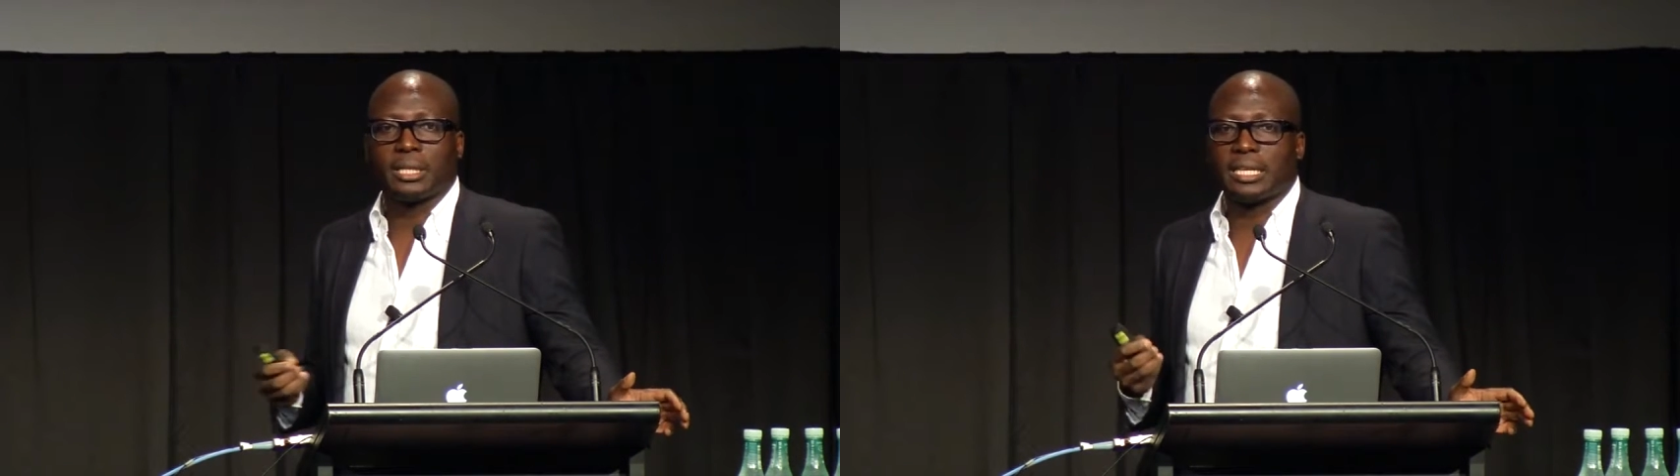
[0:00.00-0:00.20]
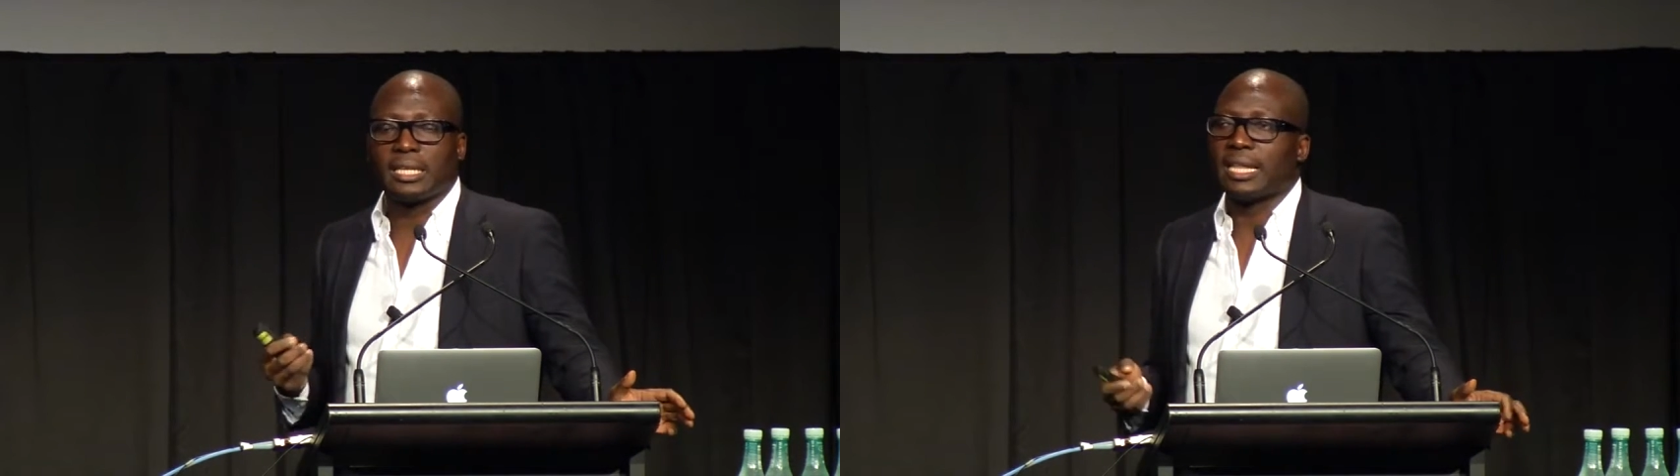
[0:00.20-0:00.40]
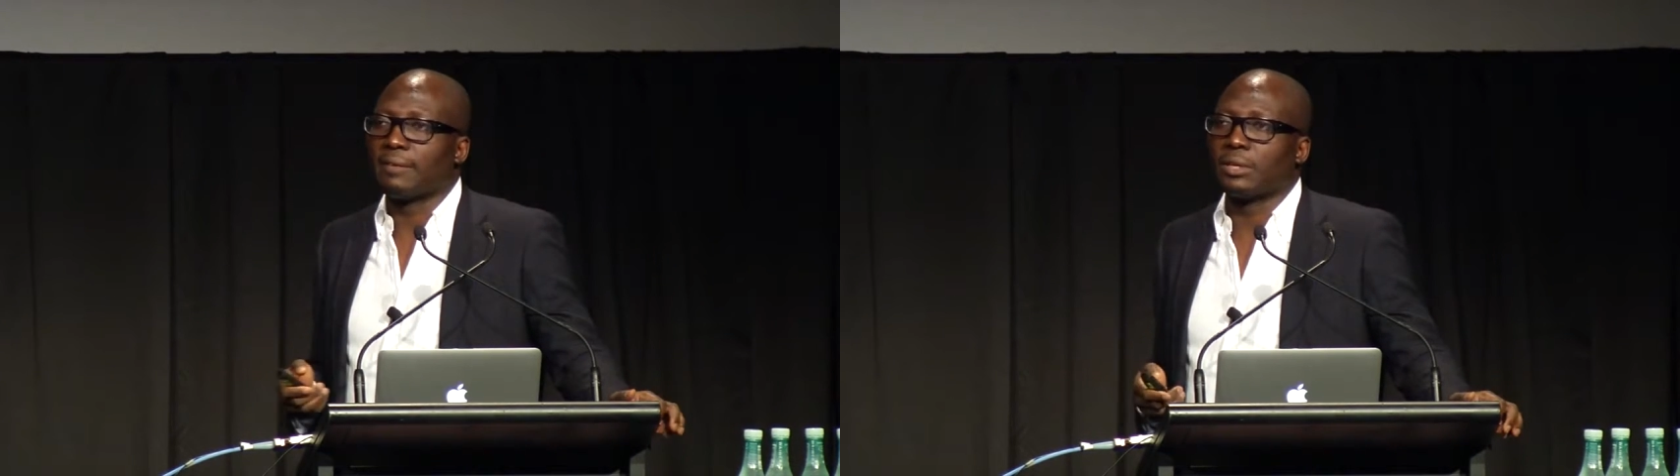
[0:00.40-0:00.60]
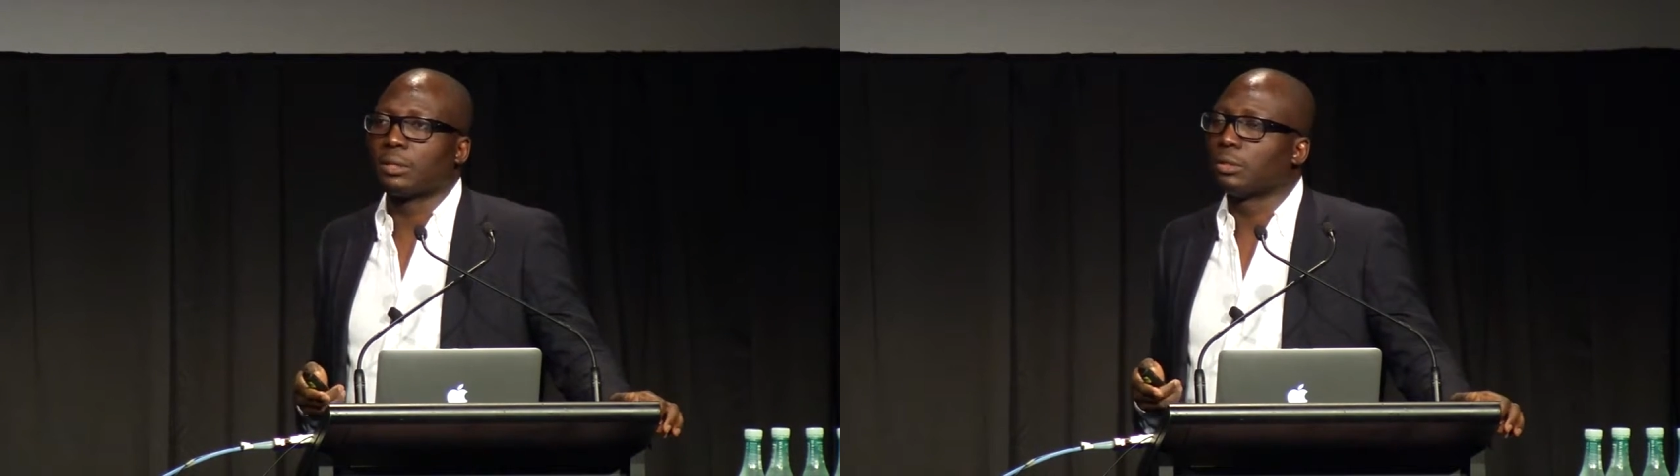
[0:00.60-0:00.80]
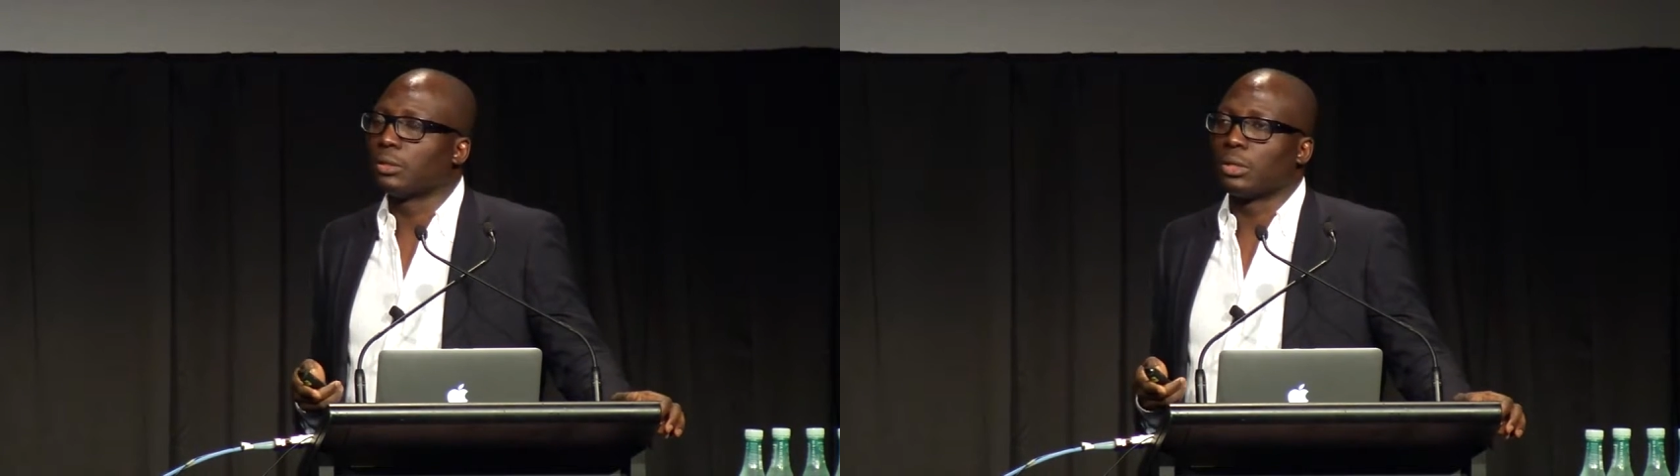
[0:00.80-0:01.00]
but they
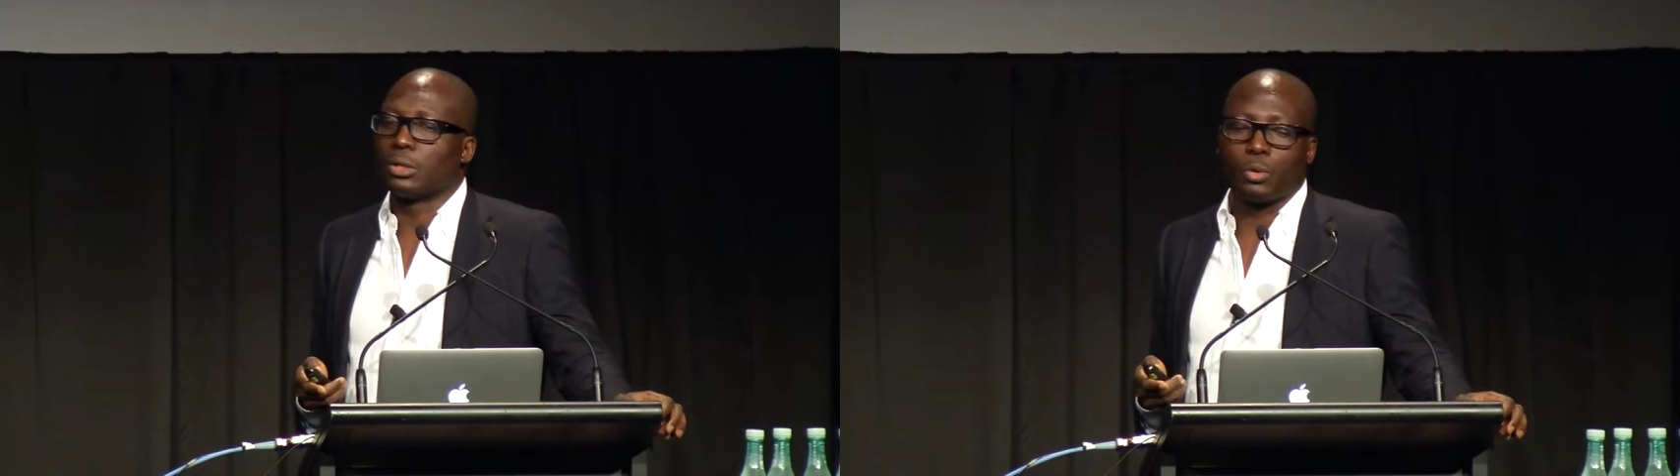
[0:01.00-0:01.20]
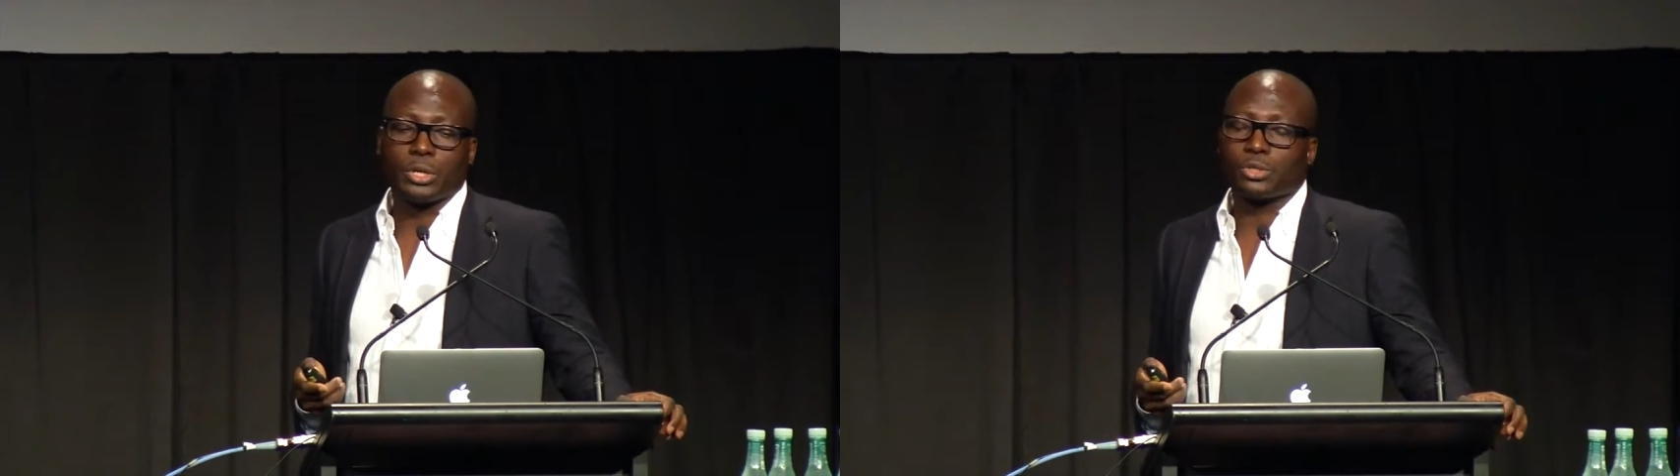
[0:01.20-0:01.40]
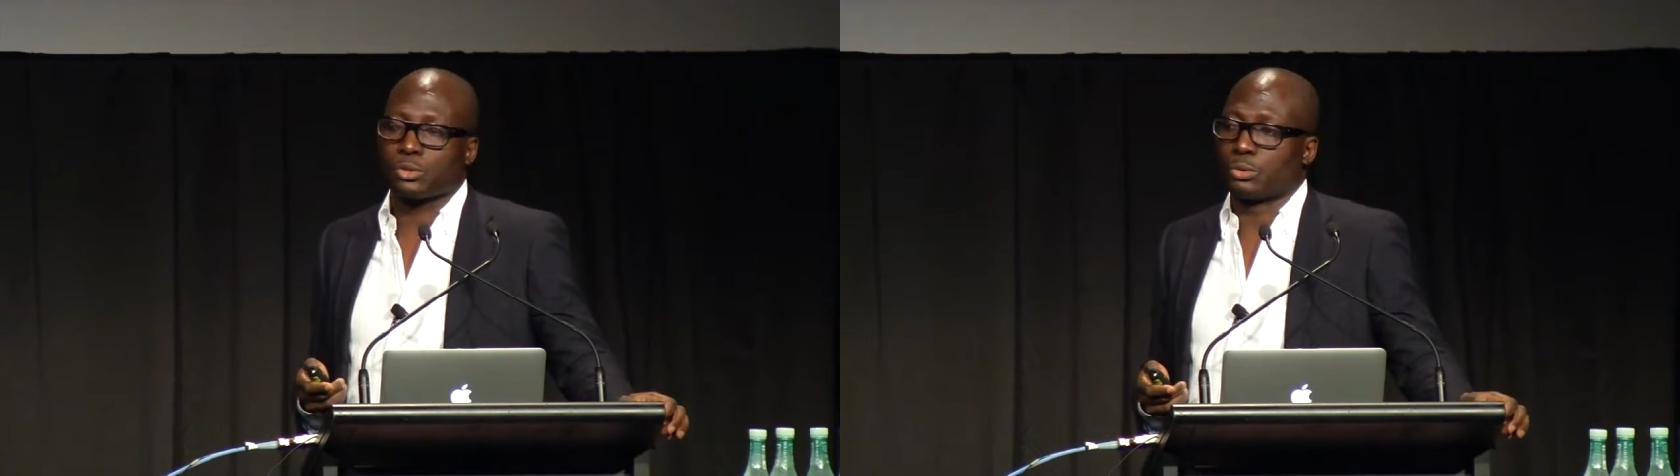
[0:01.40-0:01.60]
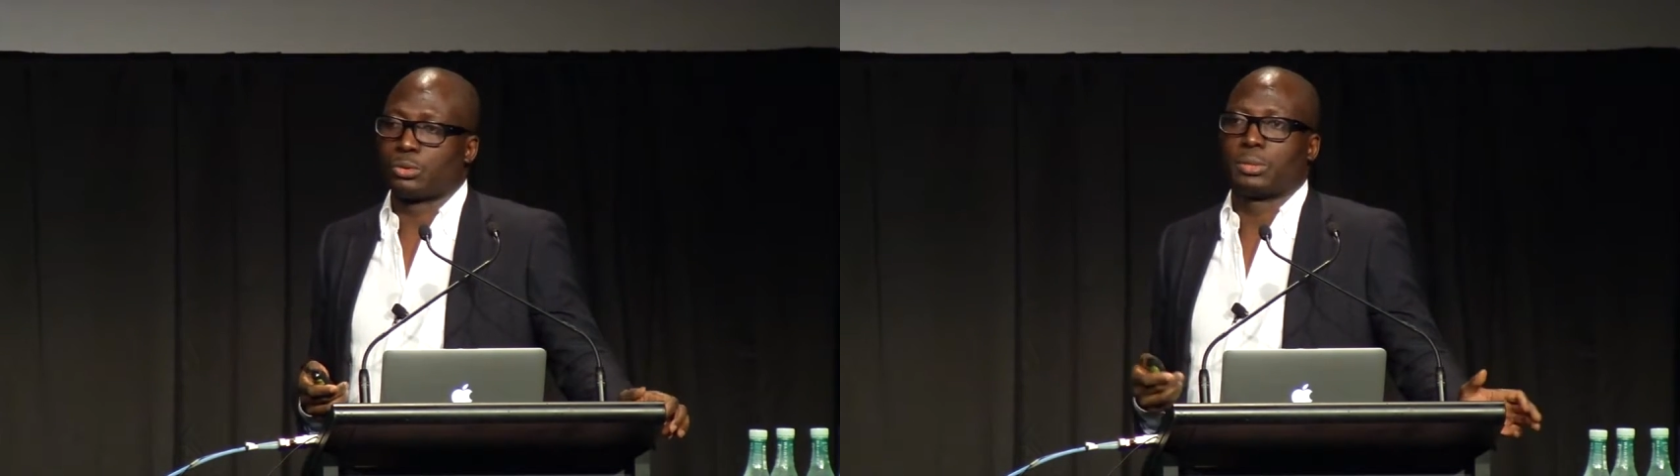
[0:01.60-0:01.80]
never go into,